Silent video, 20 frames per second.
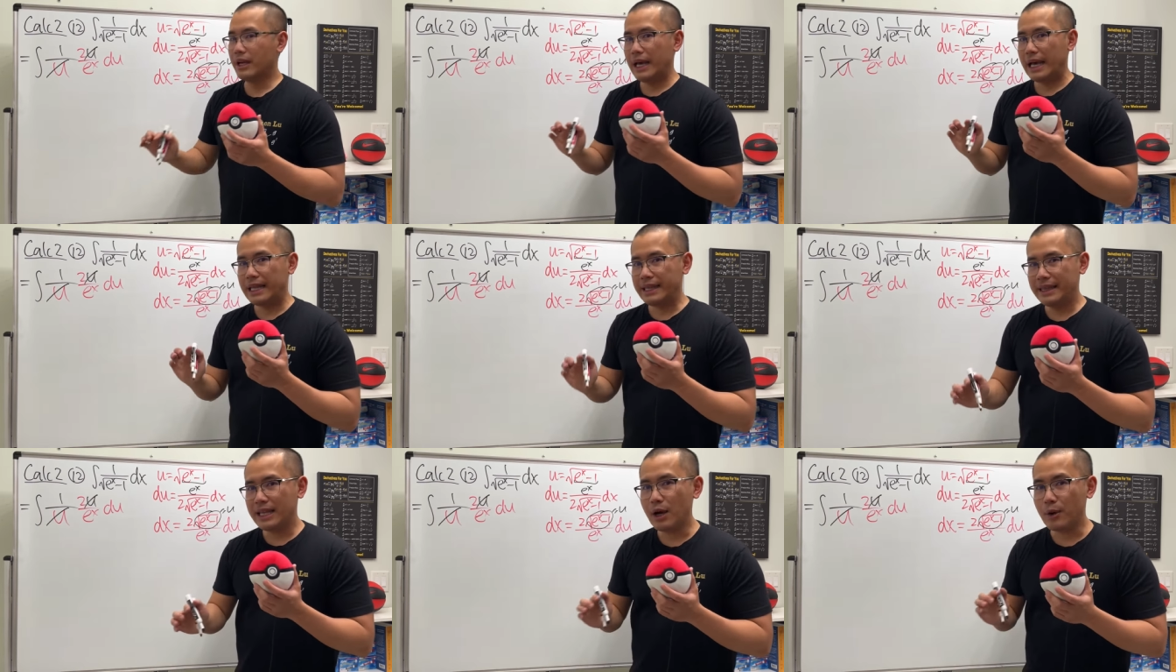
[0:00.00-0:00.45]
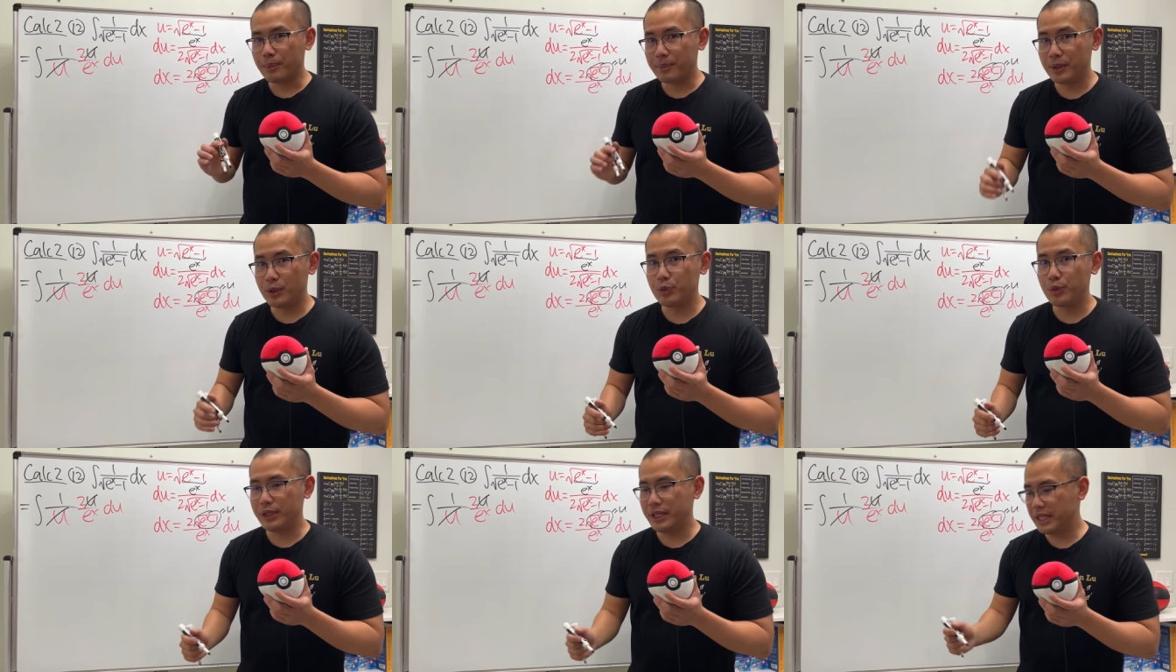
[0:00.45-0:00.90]
And now
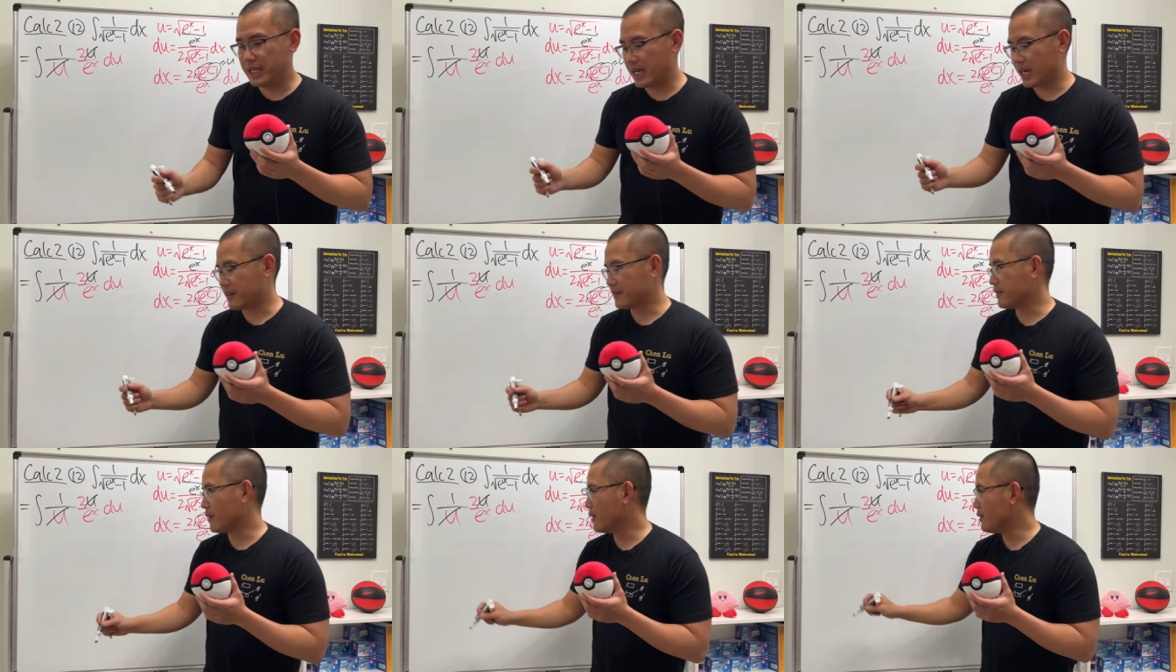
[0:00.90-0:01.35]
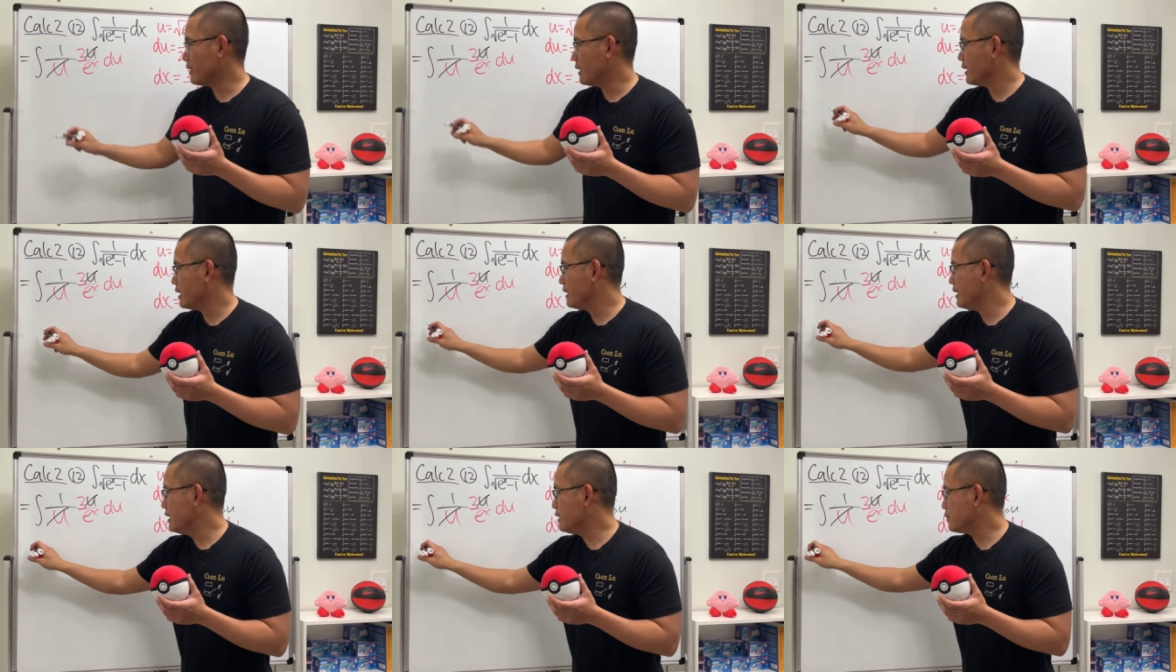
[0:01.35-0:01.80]
be really careful.
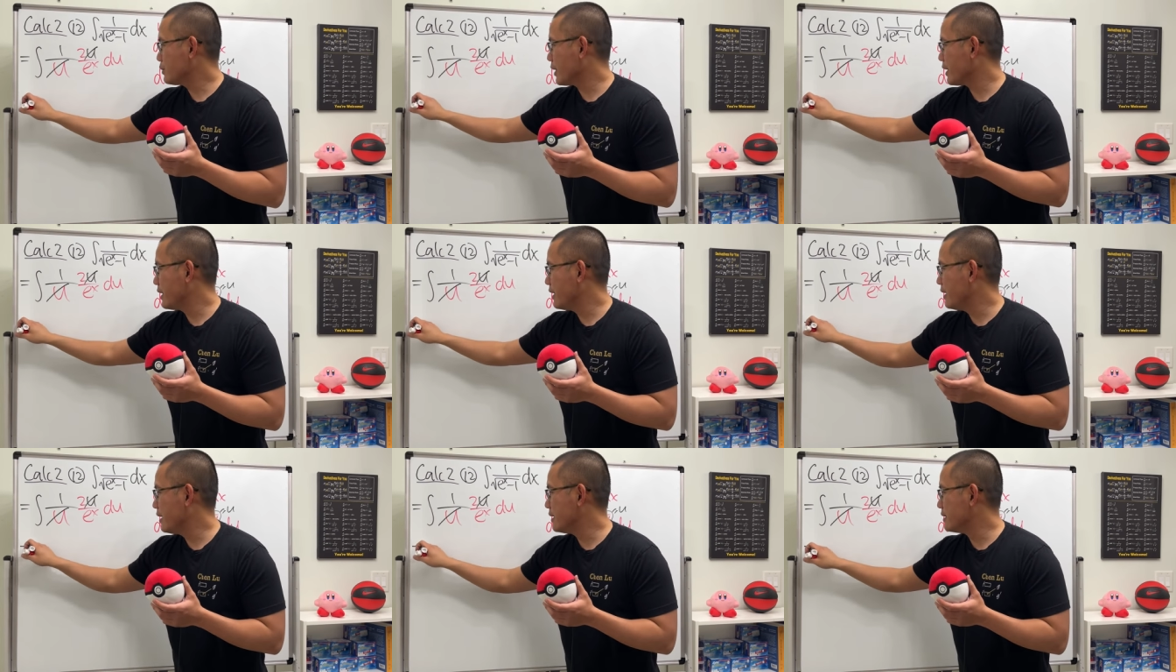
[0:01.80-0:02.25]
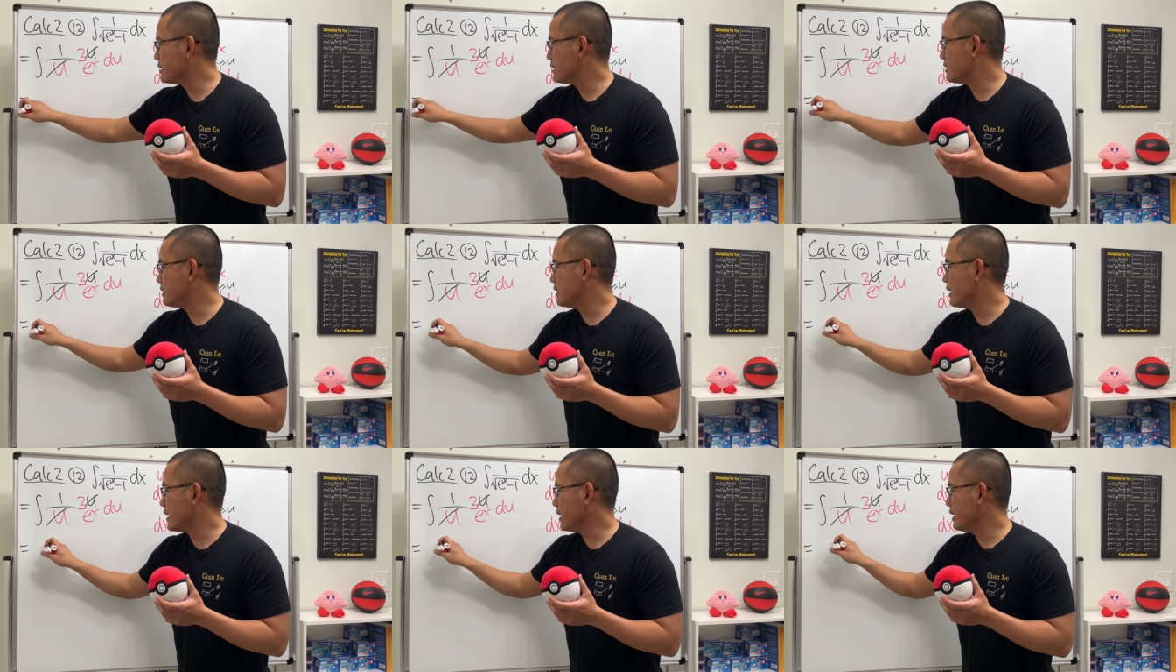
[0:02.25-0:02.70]
This right here
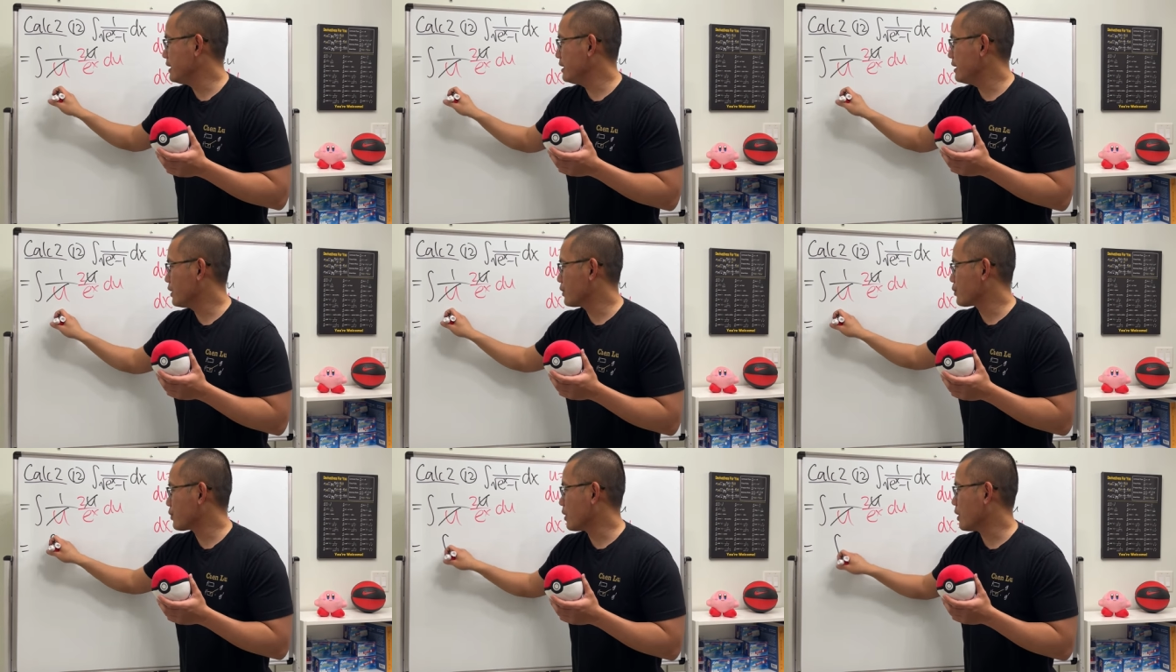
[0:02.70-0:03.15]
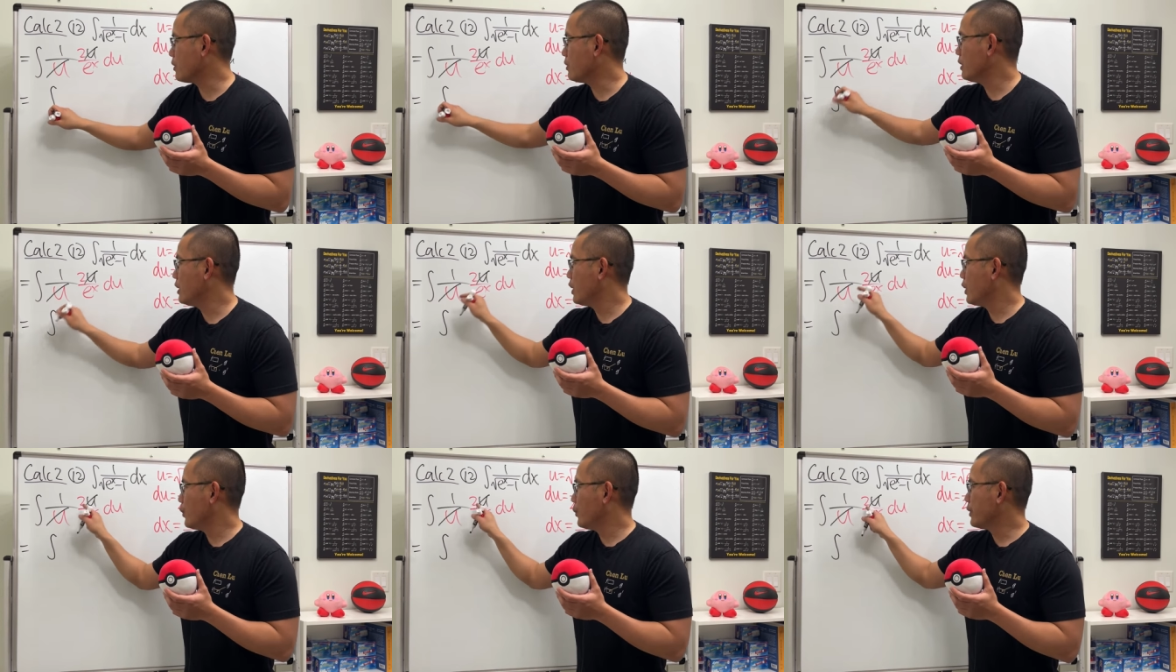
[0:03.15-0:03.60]
is the integral.